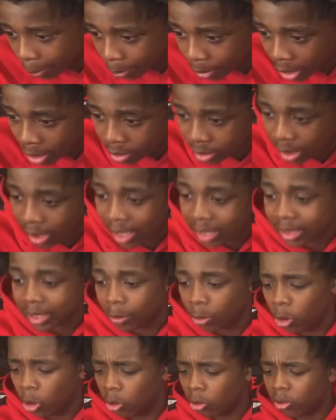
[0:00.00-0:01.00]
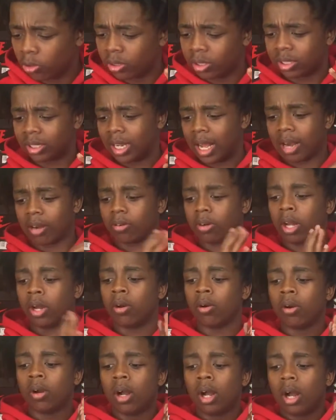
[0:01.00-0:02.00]
I can't pronounce the last name. Gold?
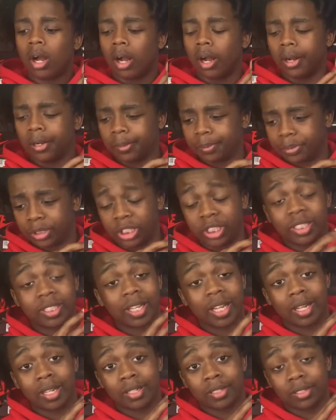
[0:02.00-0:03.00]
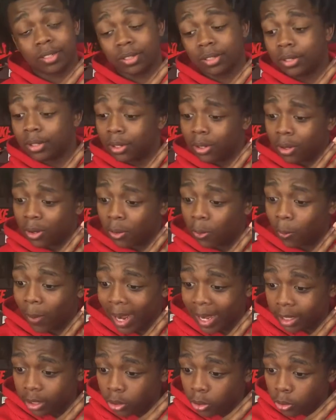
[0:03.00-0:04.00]
I don't know. She says,
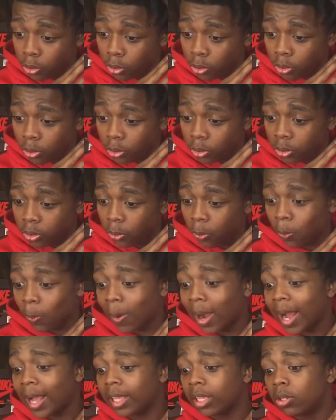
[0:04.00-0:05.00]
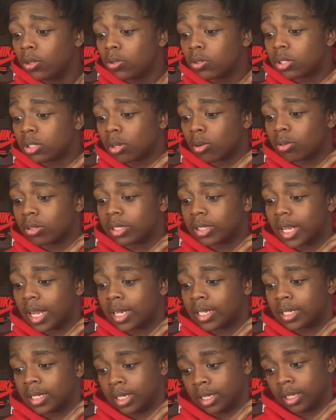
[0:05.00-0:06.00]
why are you
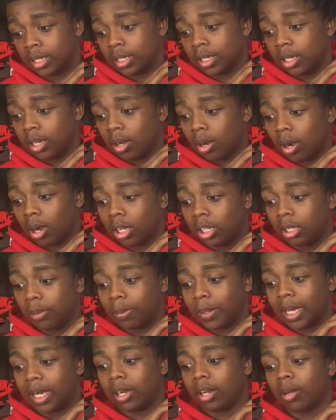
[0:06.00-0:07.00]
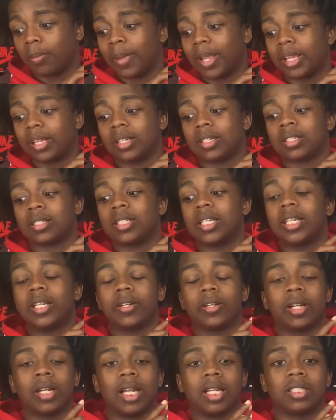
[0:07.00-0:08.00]
so sexy? Are you planning on making a
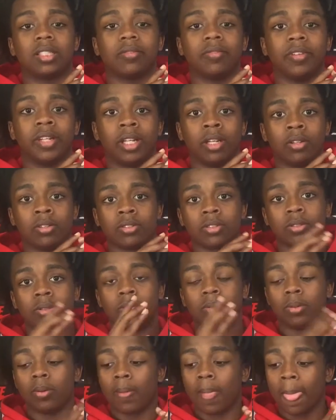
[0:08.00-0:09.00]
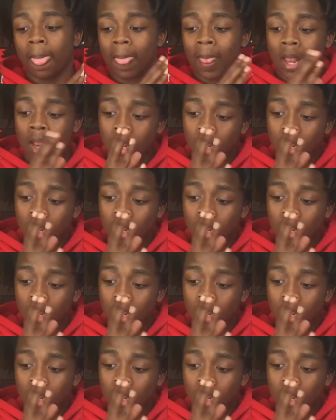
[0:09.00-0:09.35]
sneaker collection video soon?